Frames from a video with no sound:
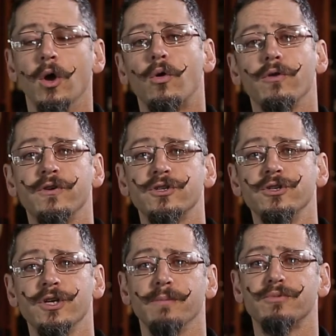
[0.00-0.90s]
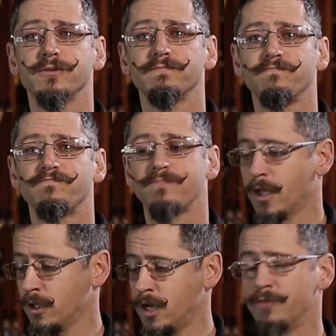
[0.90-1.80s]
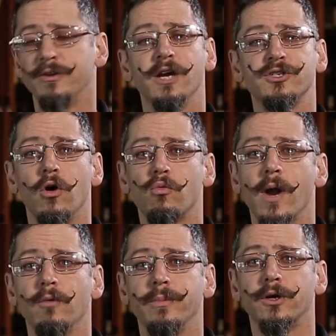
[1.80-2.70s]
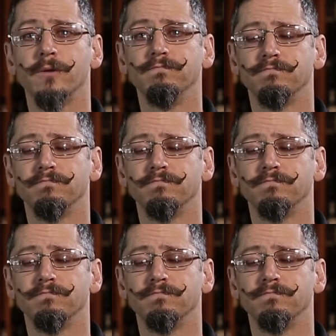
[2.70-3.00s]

or the fish and chips. Kind of a nice all-round beer.